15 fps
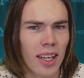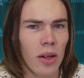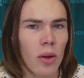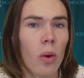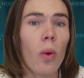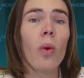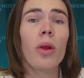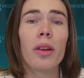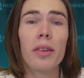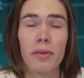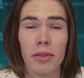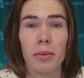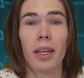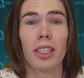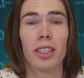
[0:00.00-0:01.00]
All the
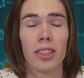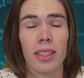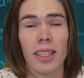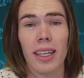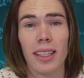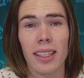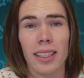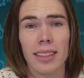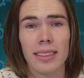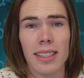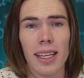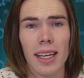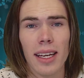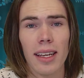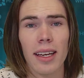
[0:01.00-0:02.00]
information that I need is
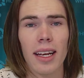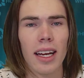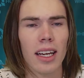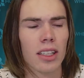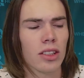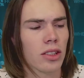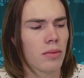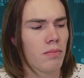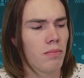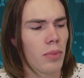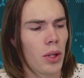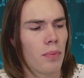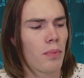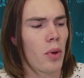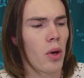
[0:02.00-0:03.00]
there, and I can just
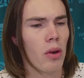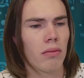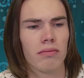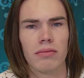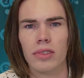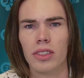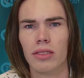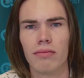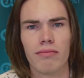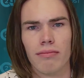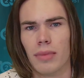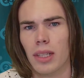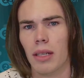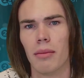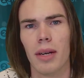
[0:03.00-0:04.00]
just
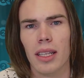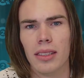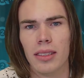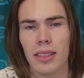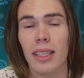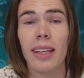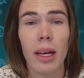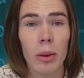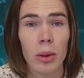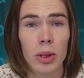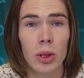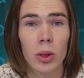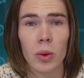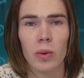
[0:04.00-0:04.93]
minimize it, and that was cool.